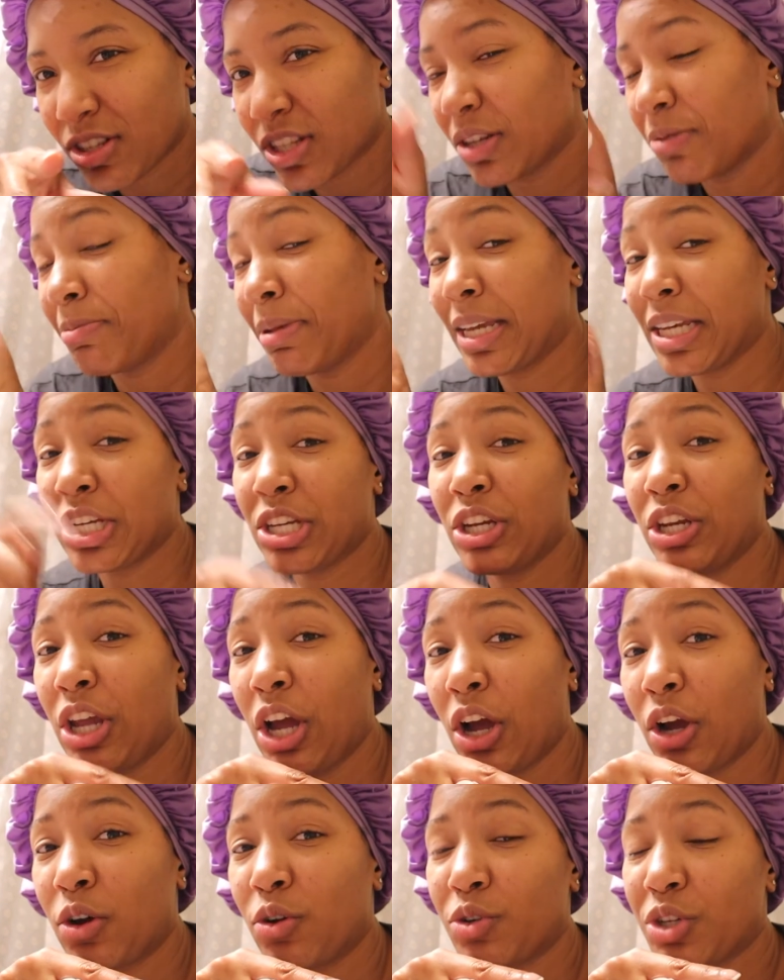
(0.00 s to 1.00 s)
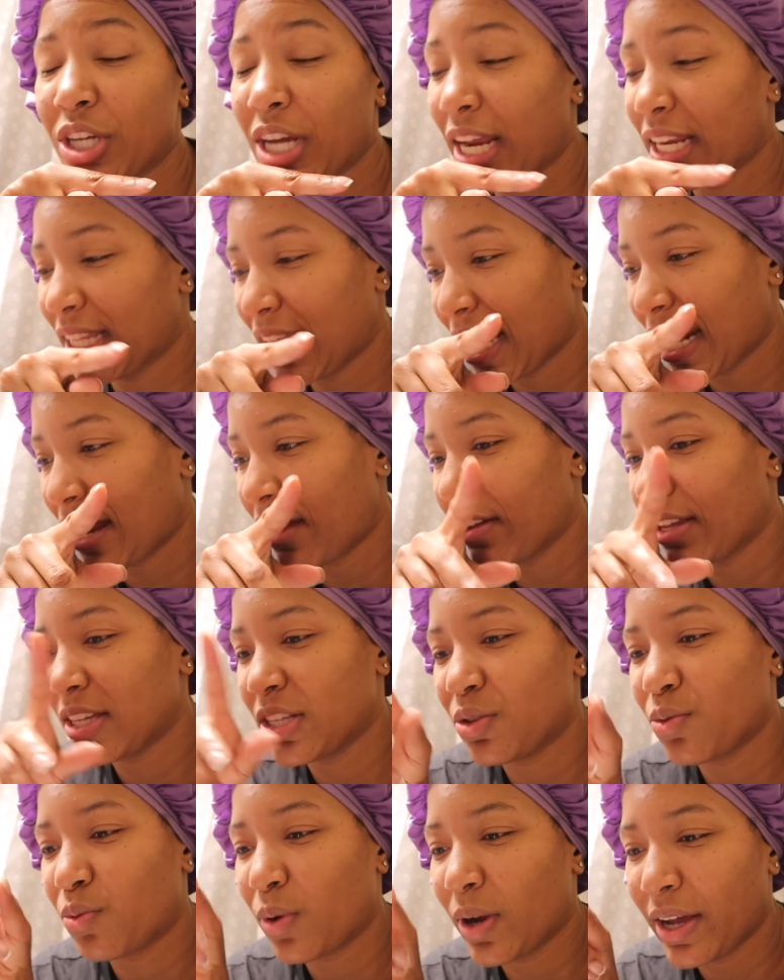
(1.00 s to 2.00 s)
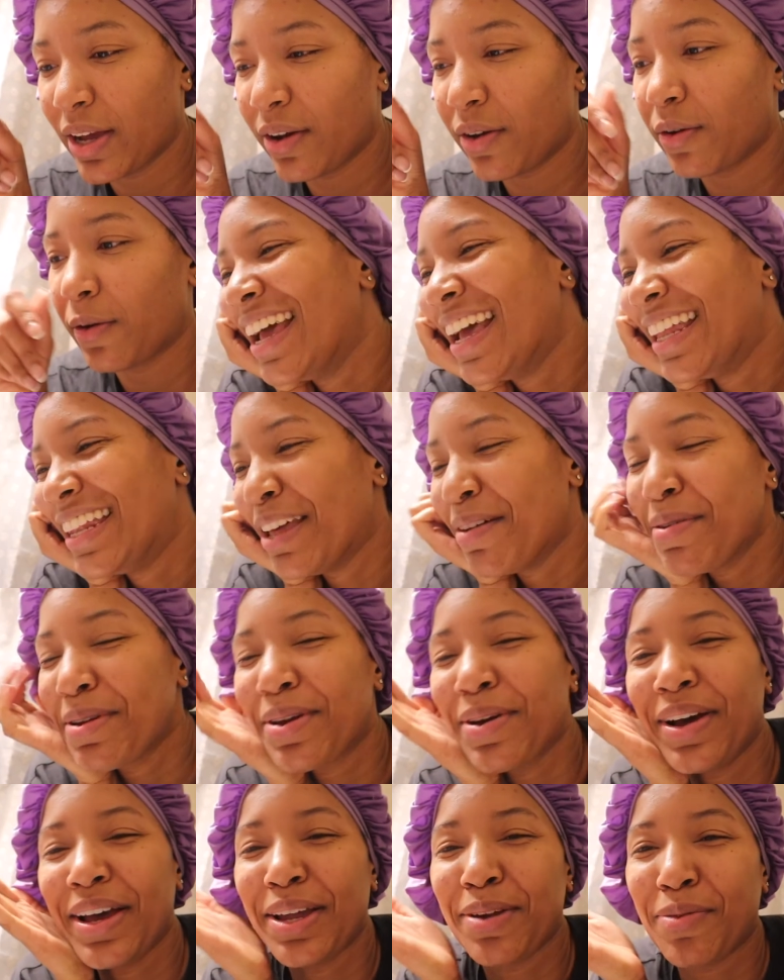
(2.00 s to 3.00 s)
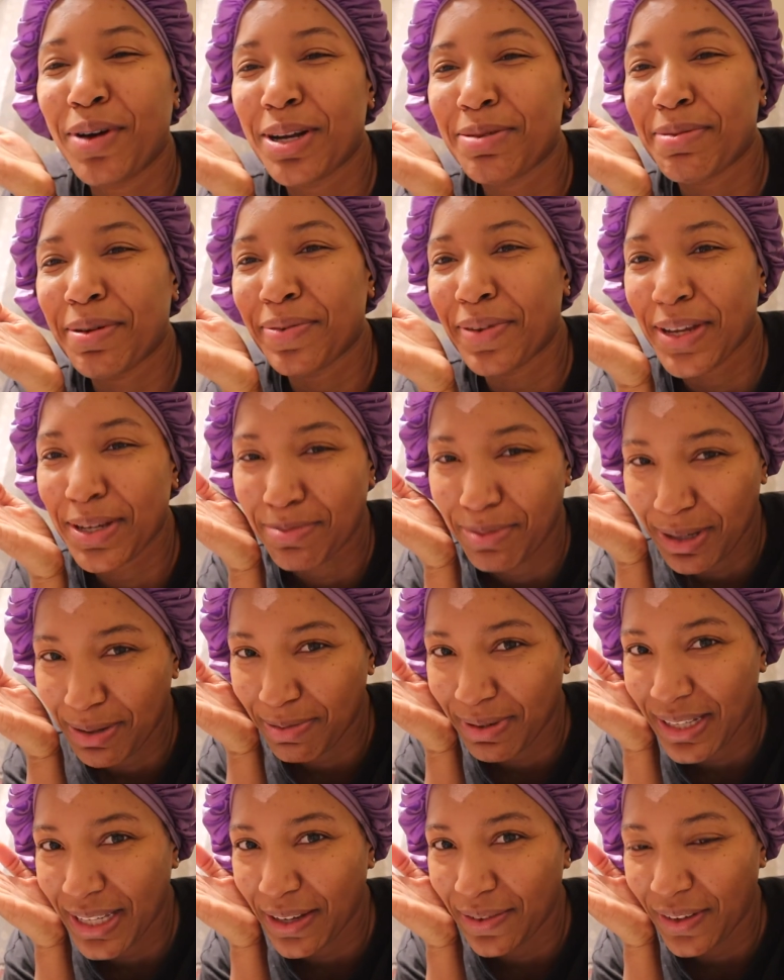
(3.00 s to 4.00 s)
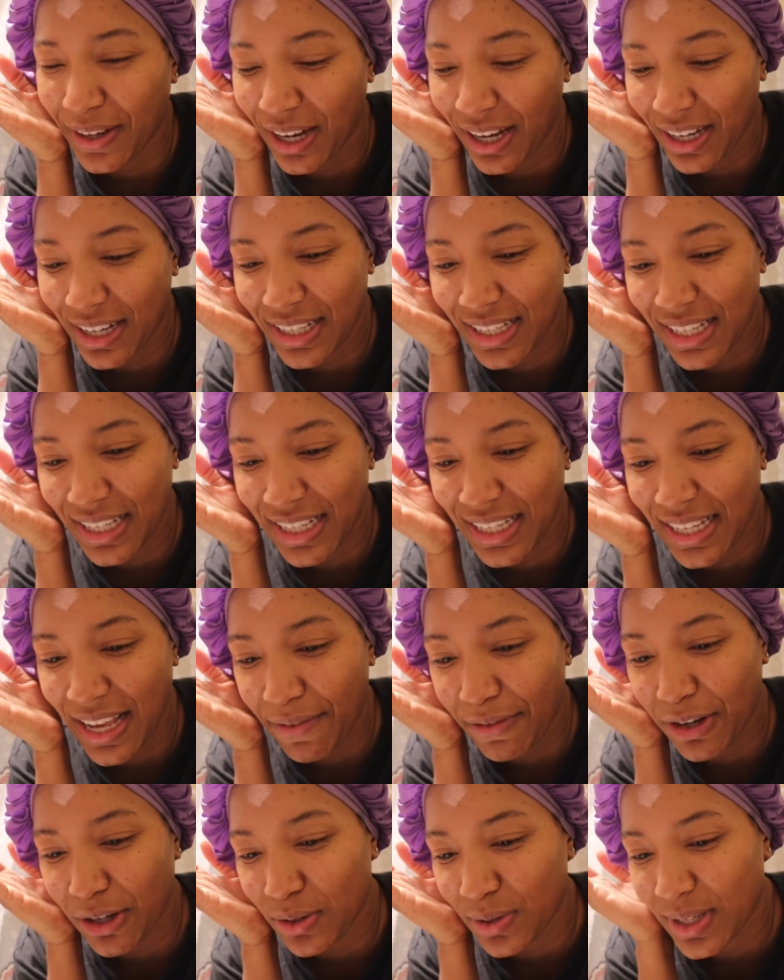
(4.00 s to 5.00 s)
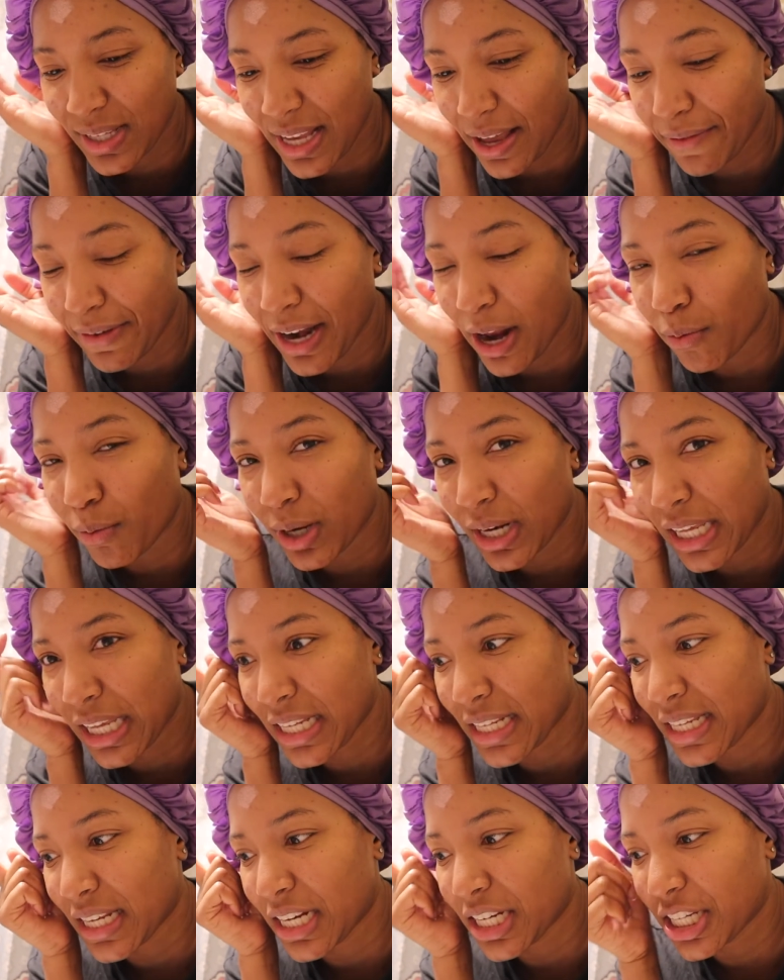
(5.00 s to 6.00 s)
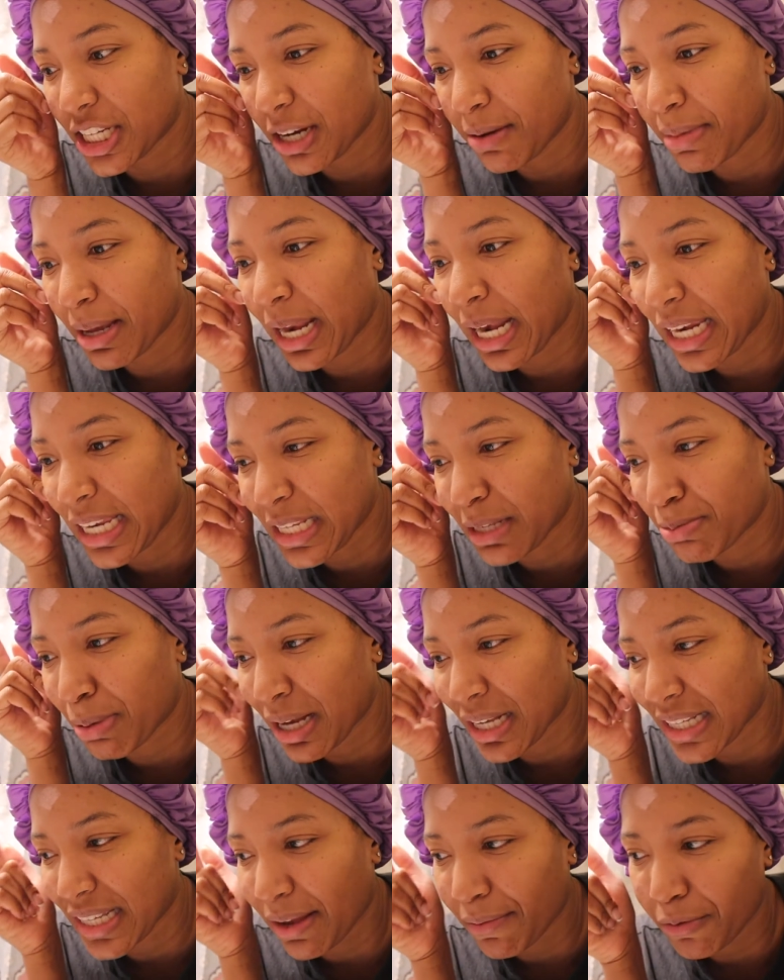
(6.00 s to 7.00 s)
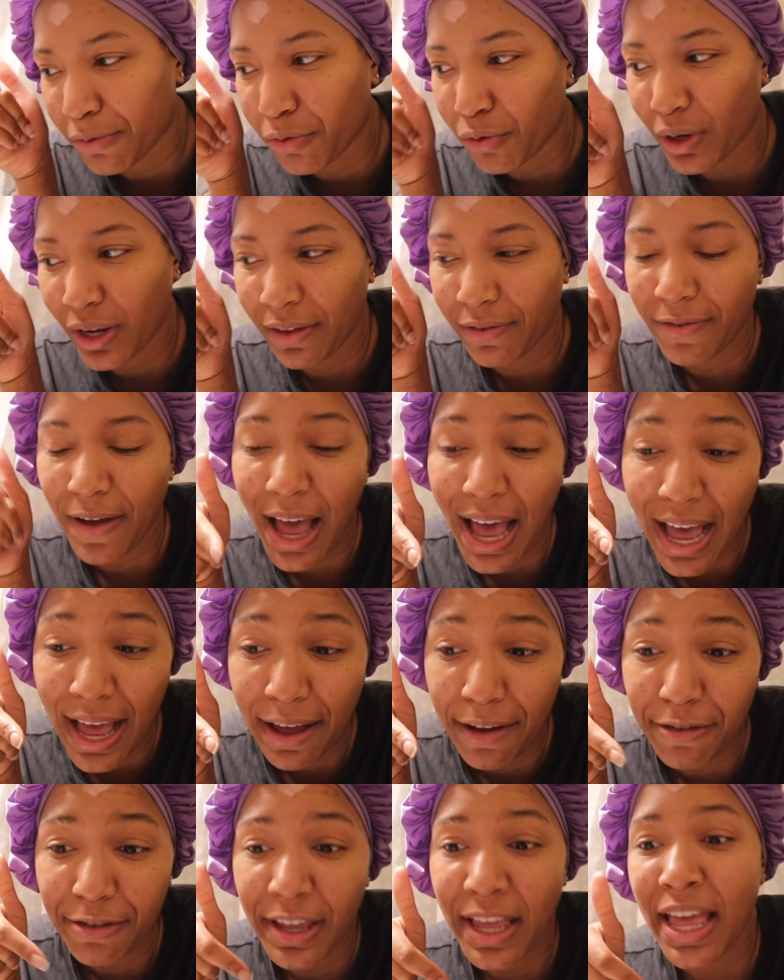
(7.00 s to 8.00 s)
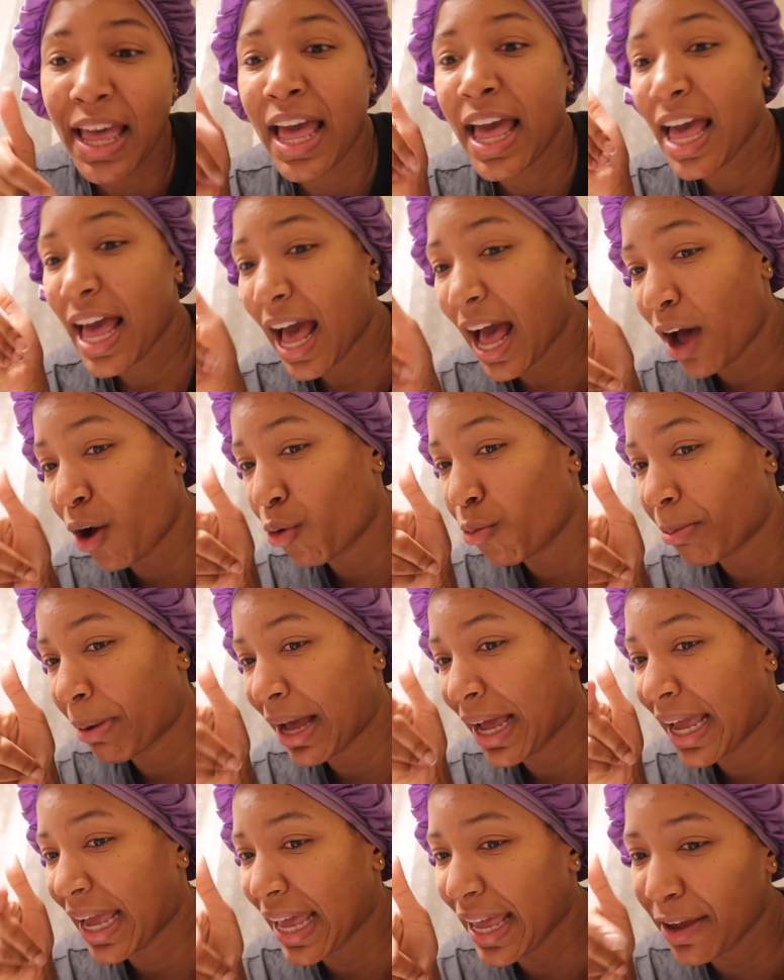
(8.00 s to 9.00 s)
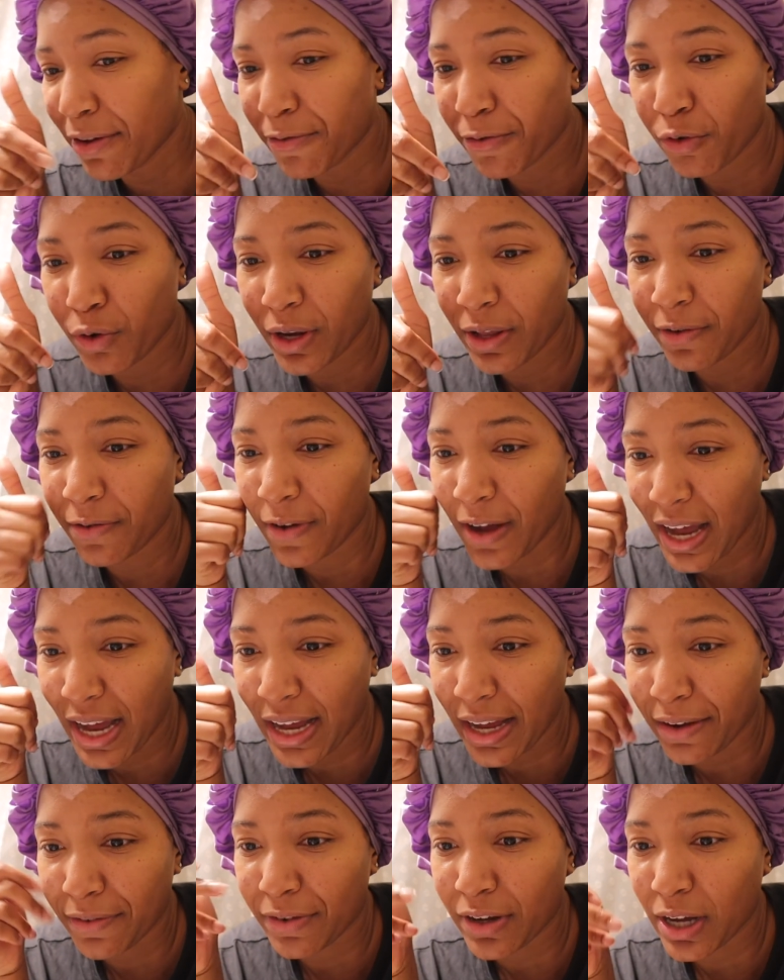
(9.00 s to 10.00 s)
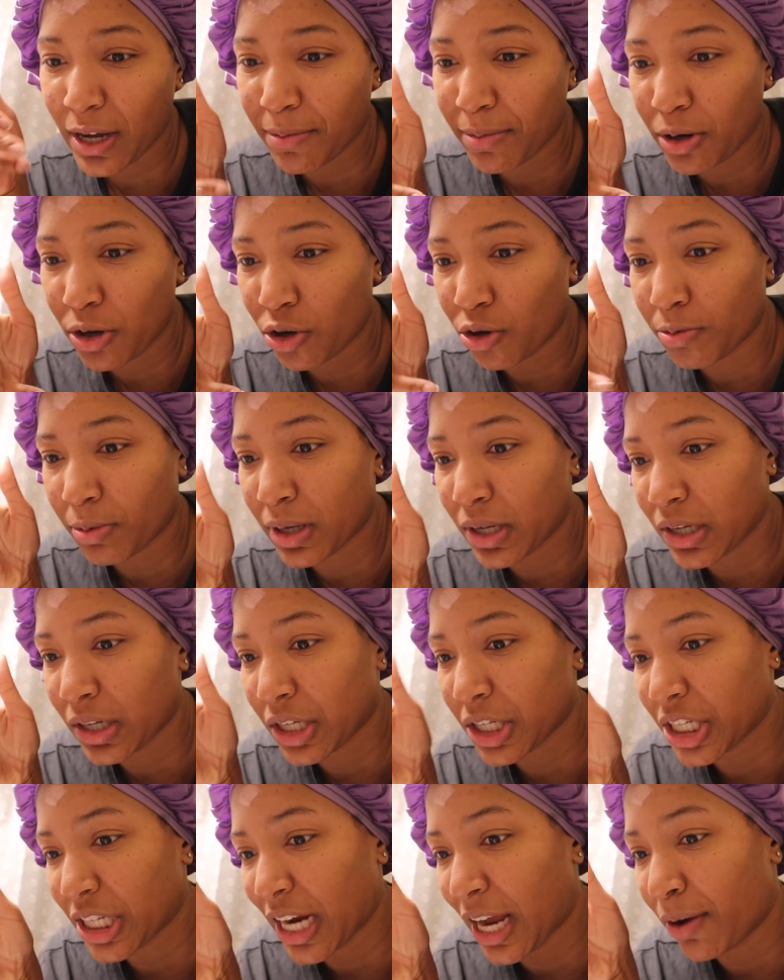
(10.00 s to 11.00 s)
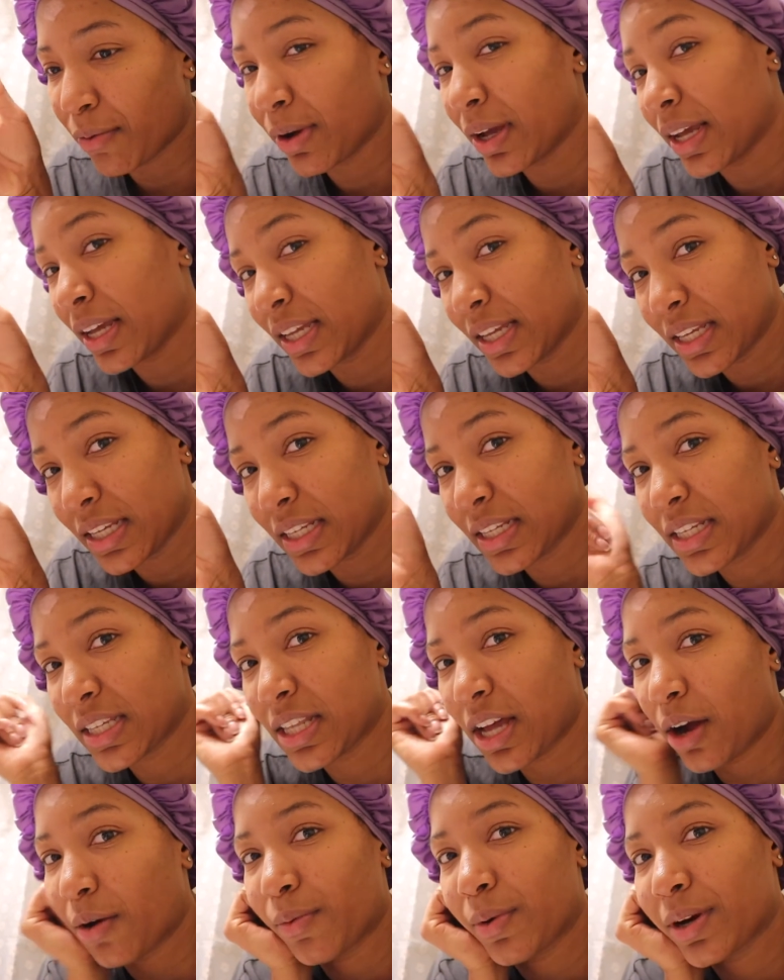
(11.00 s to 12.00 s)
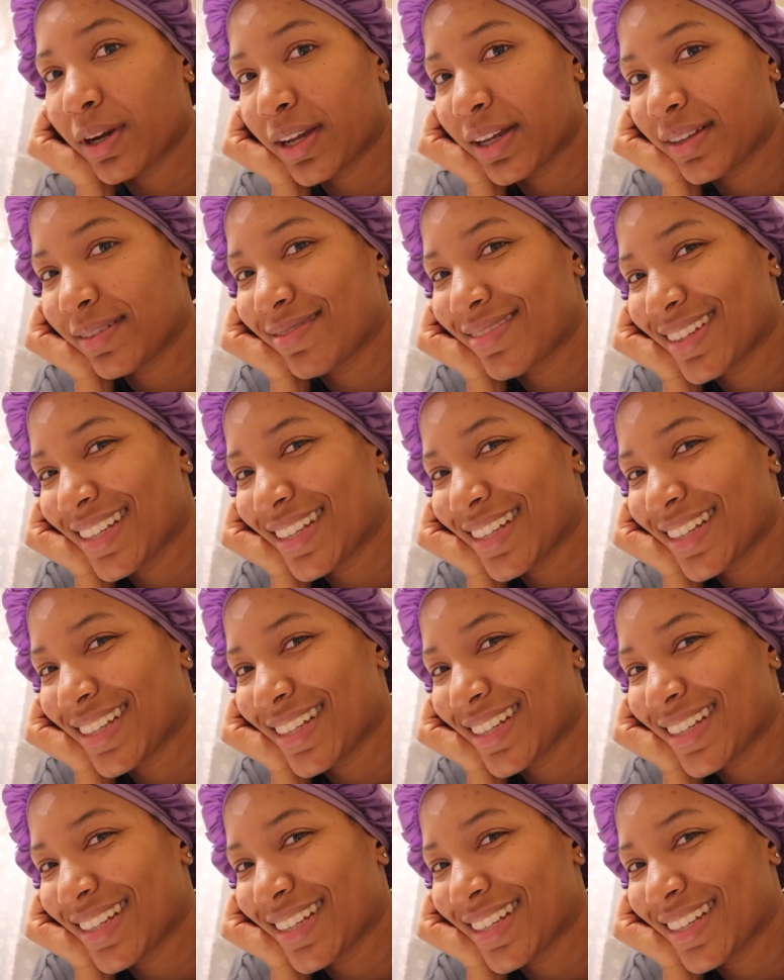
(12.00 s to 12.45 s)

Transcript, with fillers: So make sure y'all go check that out as well. Let me go ahead and wash my face, brush my teeth, y'all, because it's seven oh seven. I want to get to the gym at least by seven forty-five. Out by eight forty-five, come home, cook, shower, and start working.